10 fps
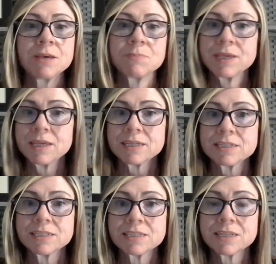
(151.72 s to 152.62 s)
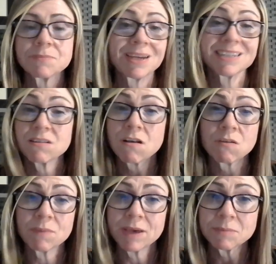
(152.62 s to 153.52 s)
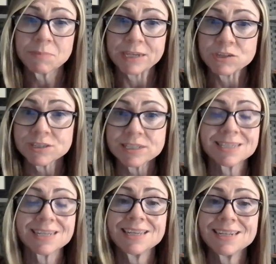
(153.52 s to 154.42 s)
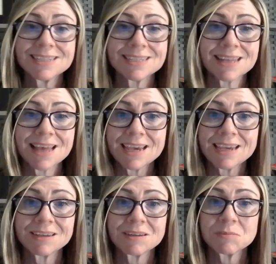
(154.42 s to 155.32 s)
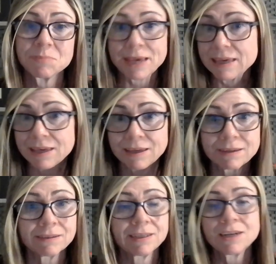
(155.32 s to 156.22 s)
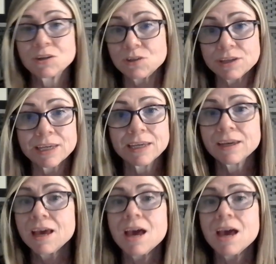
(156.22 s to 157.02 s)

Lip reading: because I tell all my patients it is like baking and cooking.